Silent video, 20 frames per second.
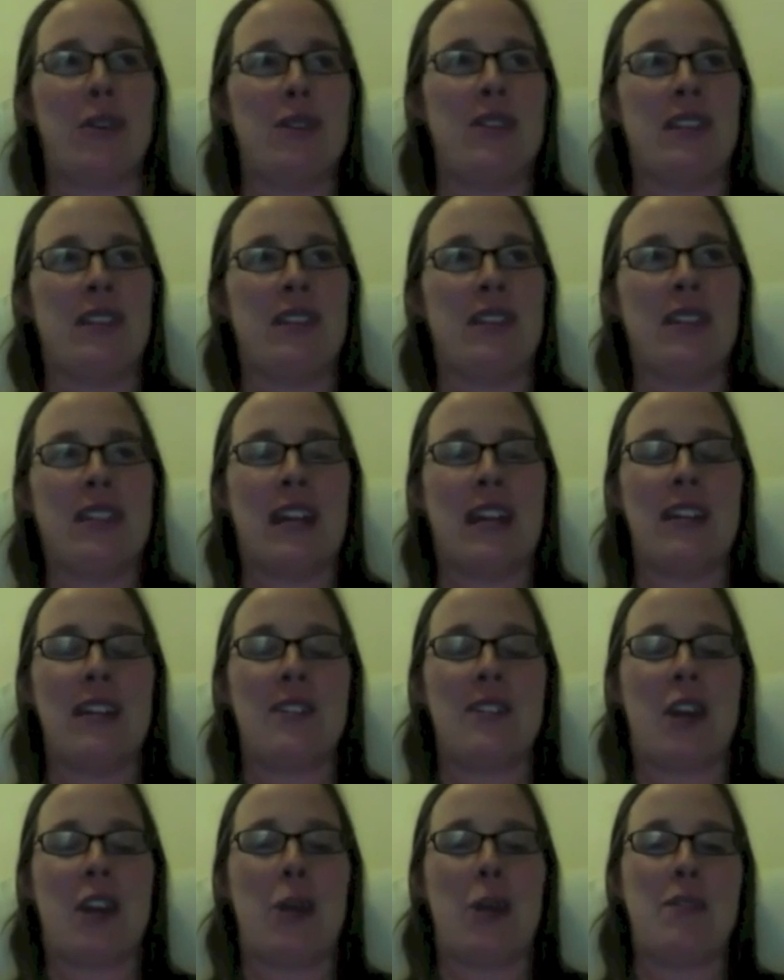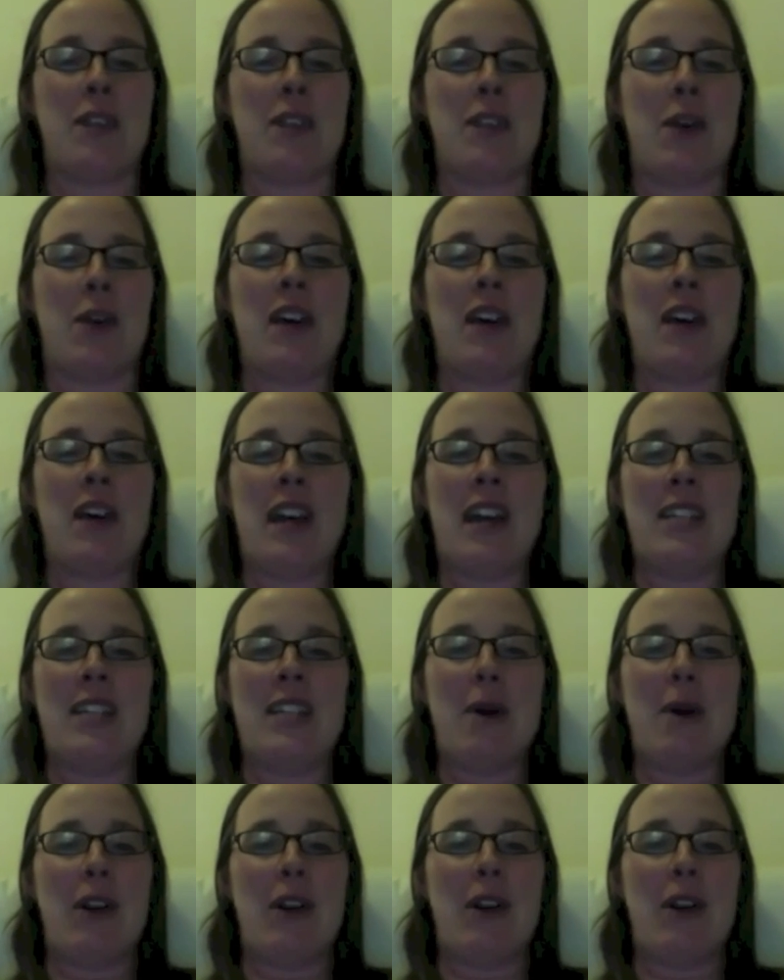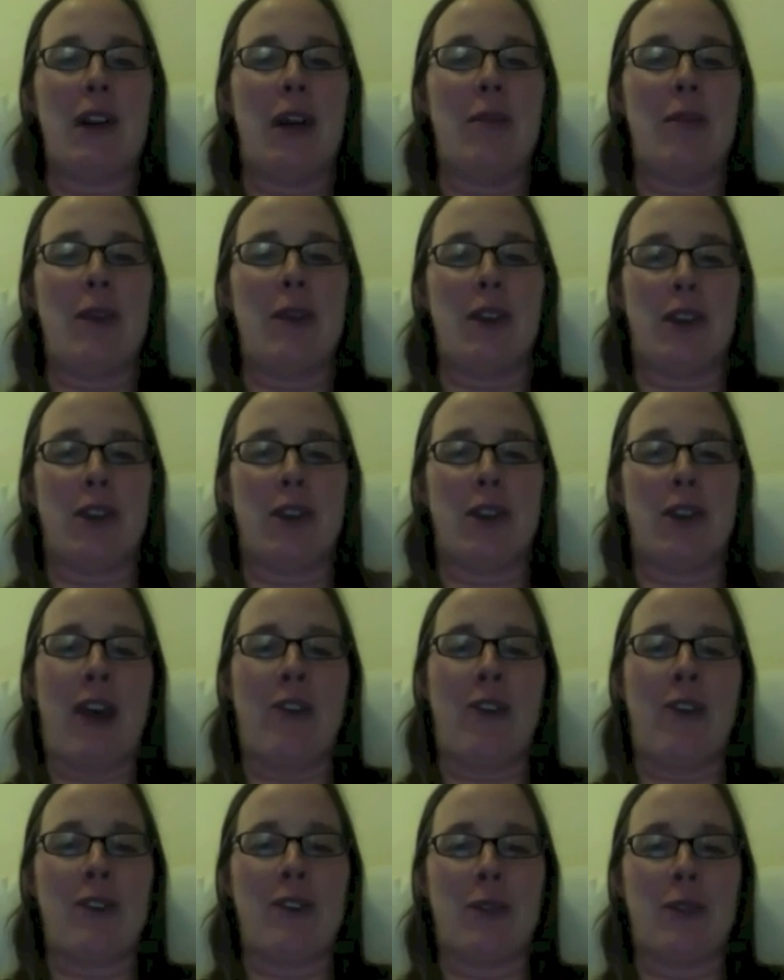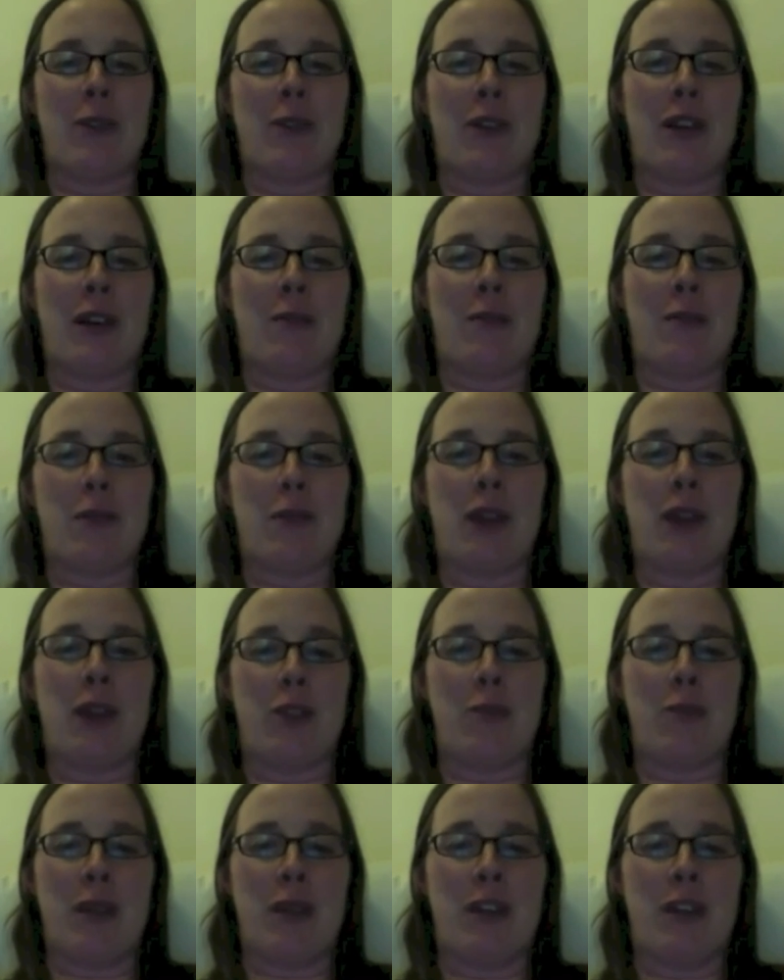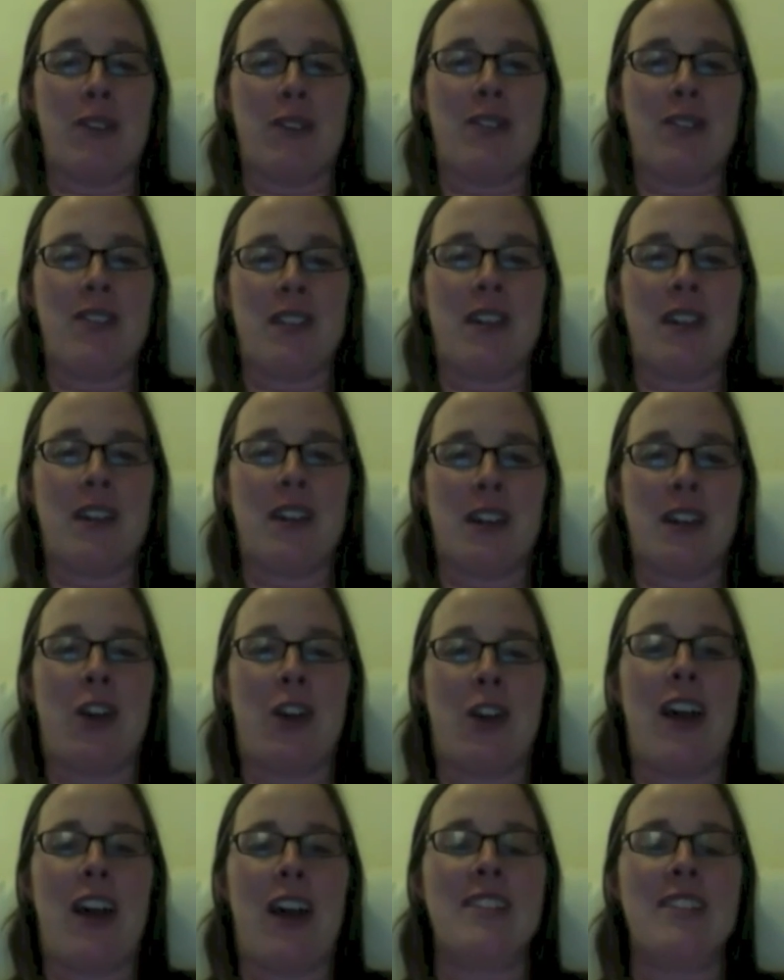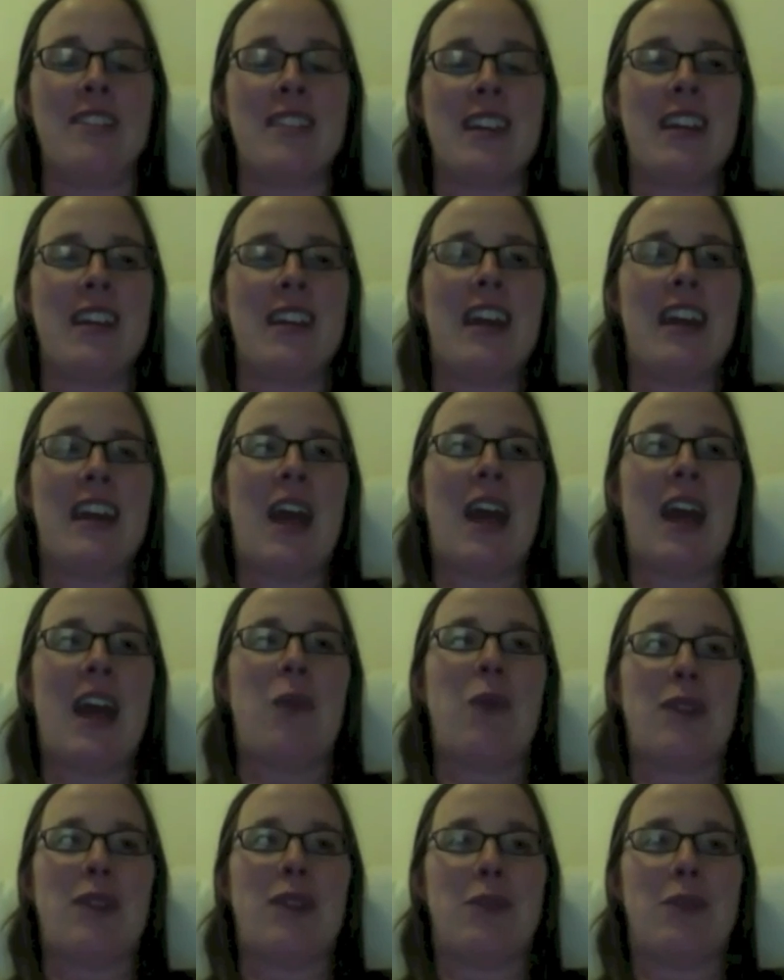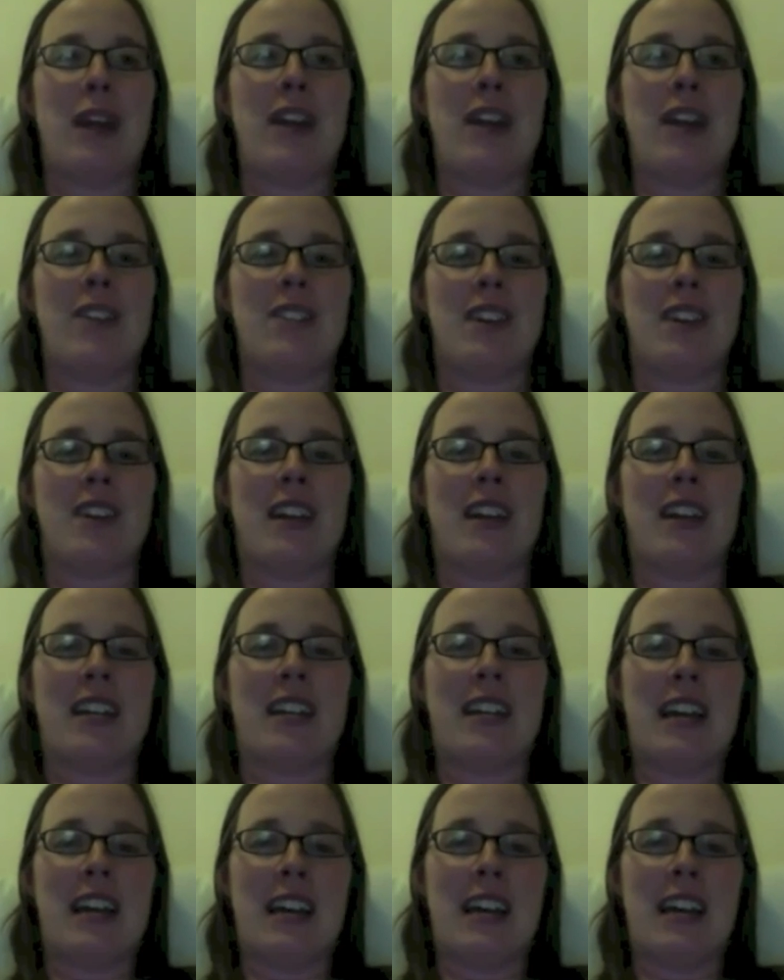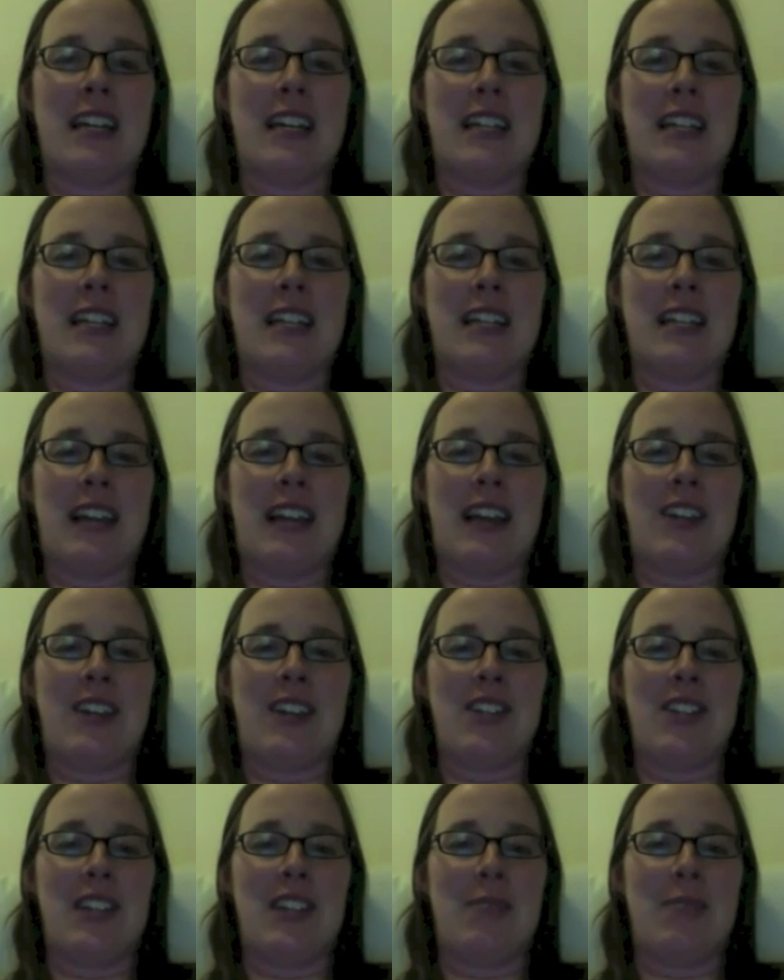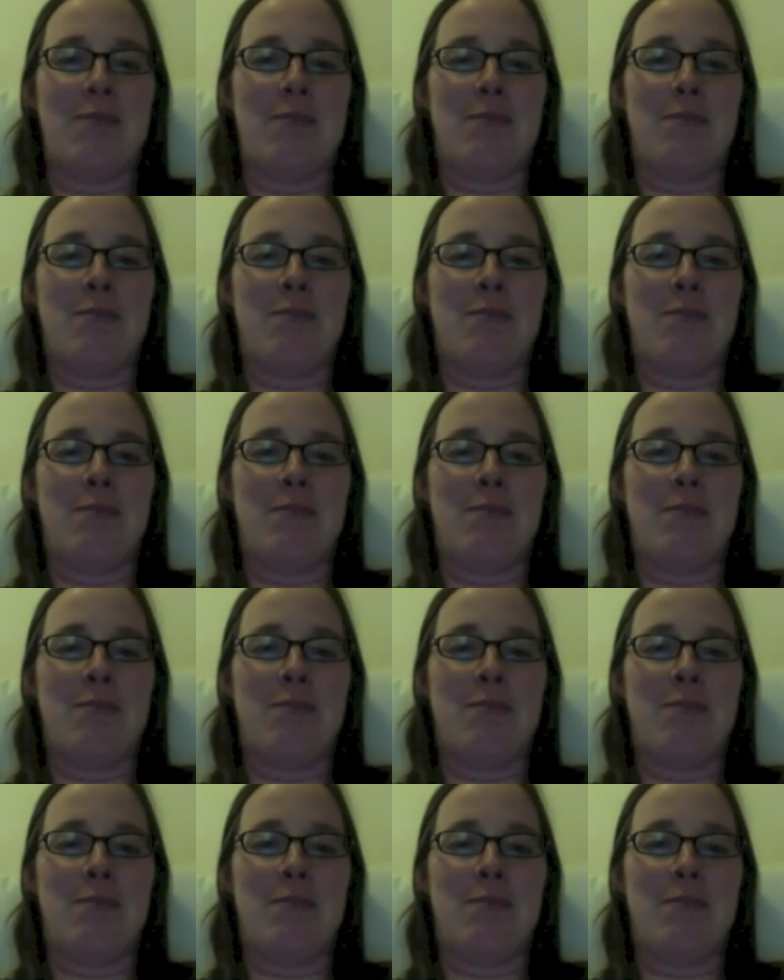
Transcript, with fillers: the, the telescope. So it's about a kilometer around or um, 300 meters uh, across. And when the radar's on, uh, they actually